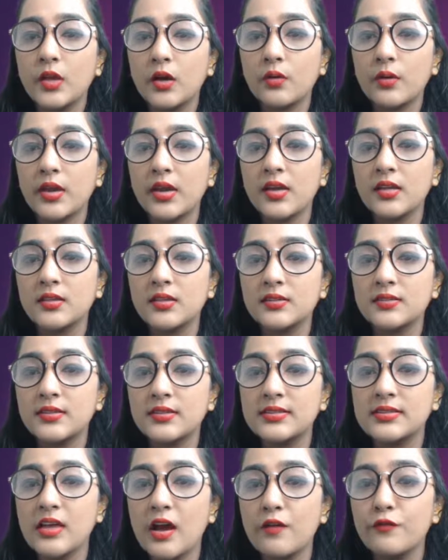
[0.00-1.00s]
Okay. This
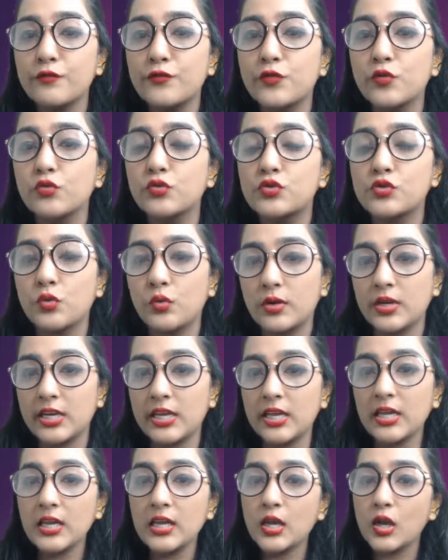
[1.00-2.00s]
is some fruits
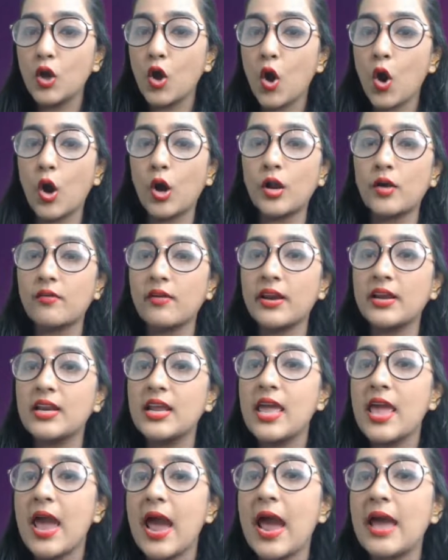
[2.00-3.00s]
only. All right.
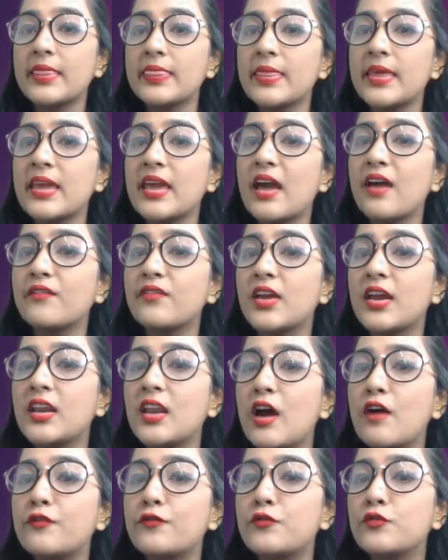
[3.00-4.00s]
And they have
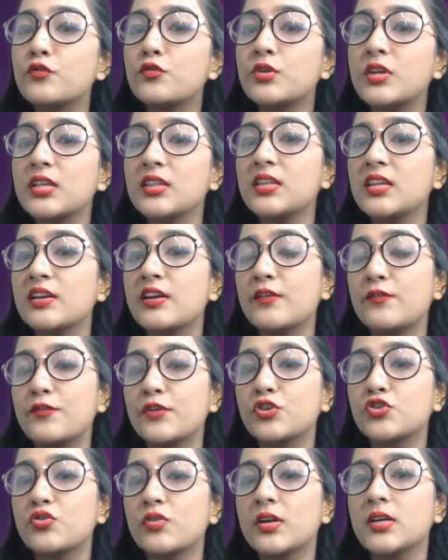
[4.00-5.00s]
enough food in the
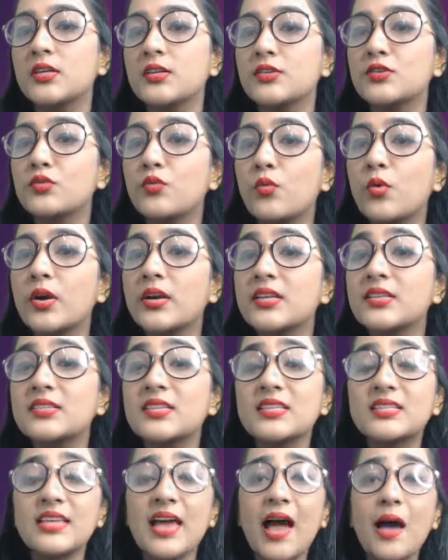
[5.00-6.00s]
refrigerator. So what is
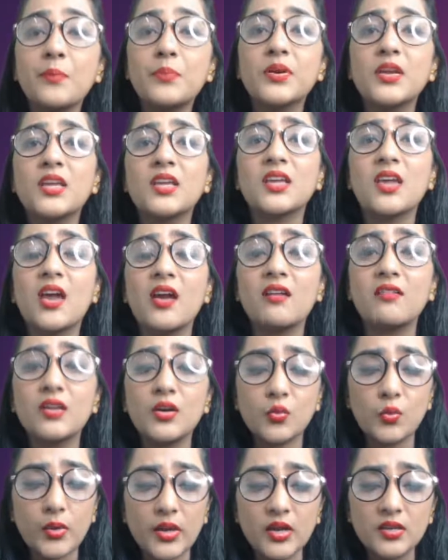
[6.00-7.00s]
this happening?
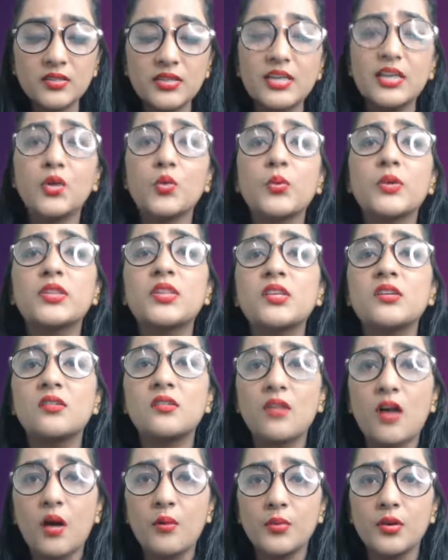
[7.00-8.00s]
Herein we are dealing with the
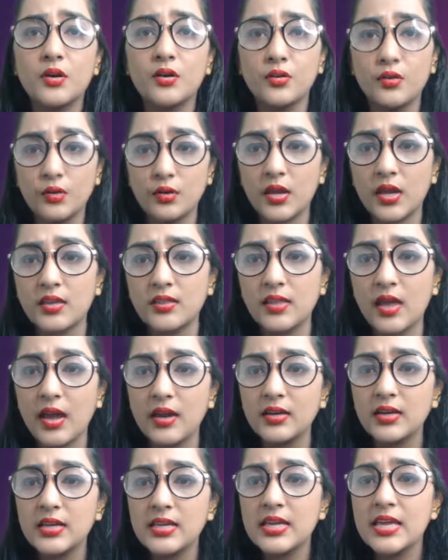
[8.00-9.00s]
determiner. Do you get
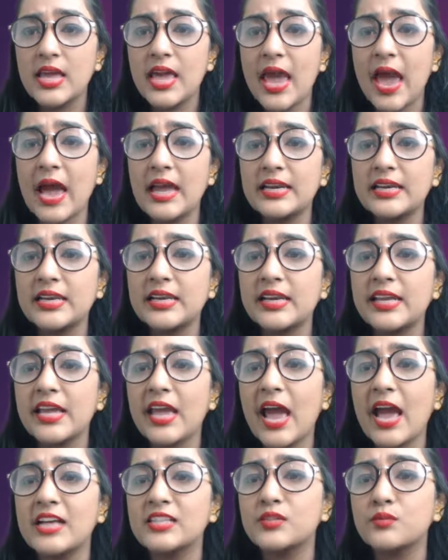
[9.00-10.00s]
that? And Lily
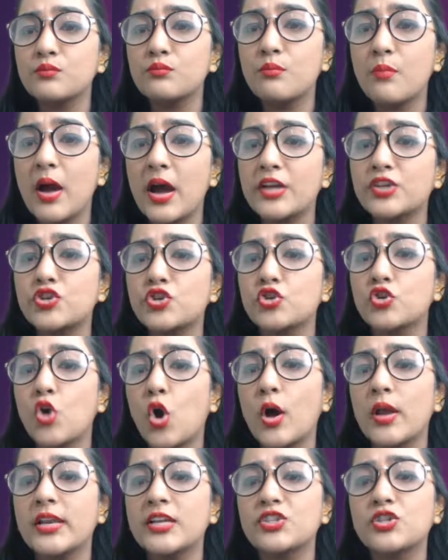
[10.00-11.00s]
has much
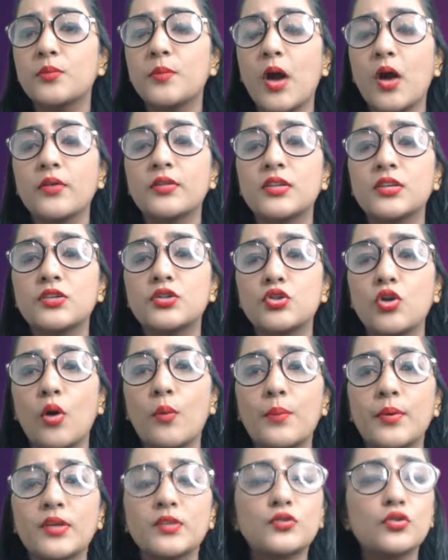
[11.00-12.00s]
knowledge about this
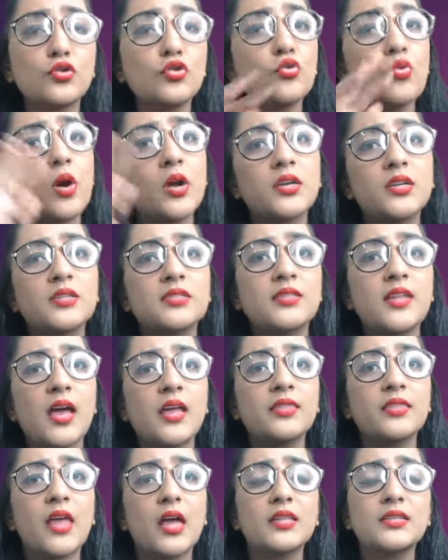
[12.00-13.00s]
topic. So you
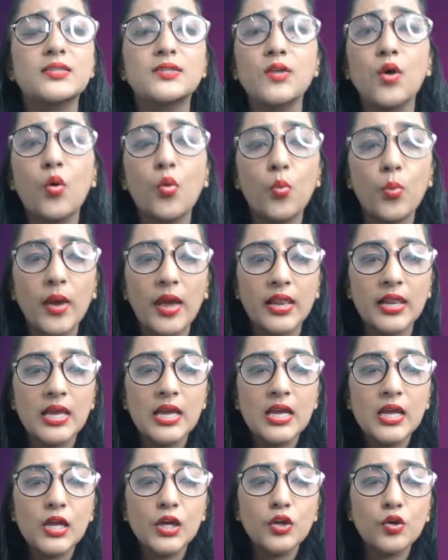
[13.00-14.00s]
understand that so well.
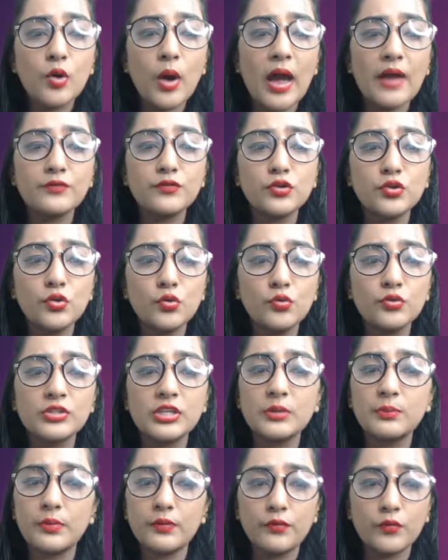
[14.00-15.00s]
You have to use
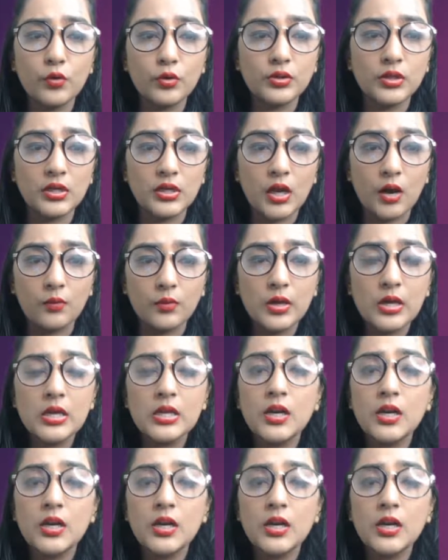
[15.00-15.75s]
it before the noun.